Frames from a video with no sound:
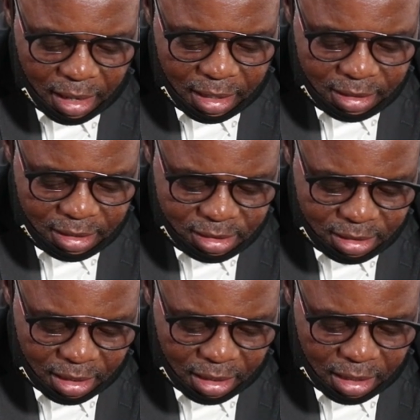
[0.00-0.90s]
and
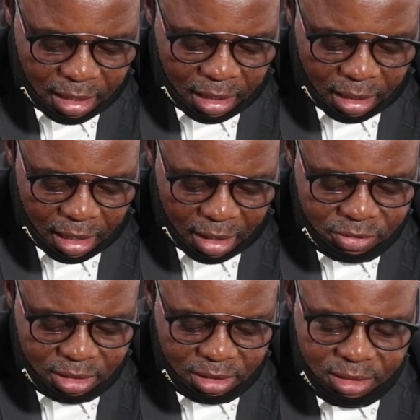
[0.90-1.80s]
he's an
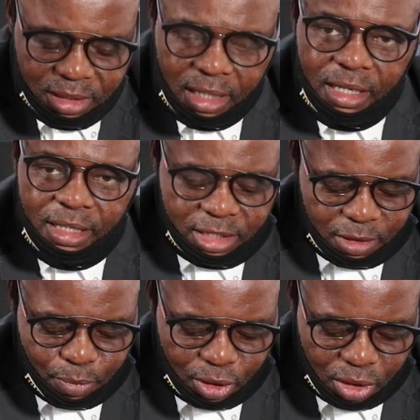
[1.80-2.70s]
accountant and an
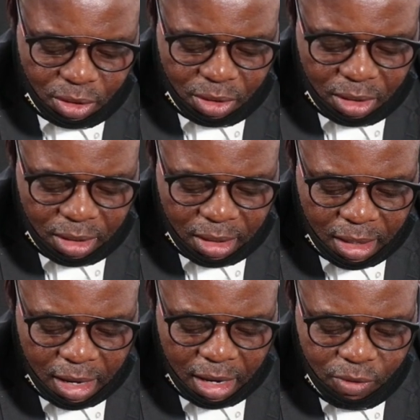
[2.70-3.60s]
entrepreneur.
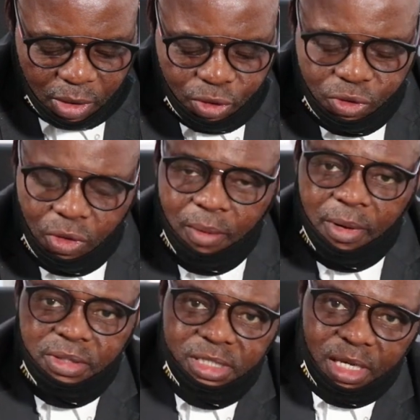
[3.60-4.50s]
And we're going to talk
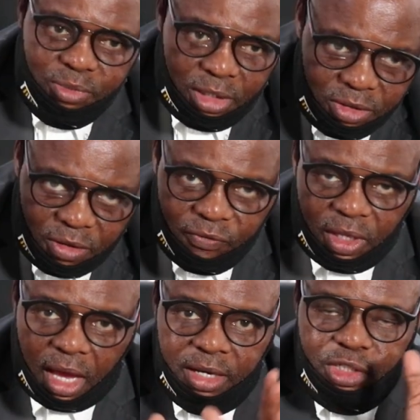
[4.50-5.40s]
about the subject of
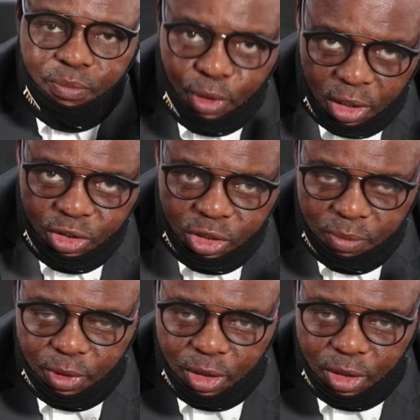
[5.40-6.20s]
the entrepreneurship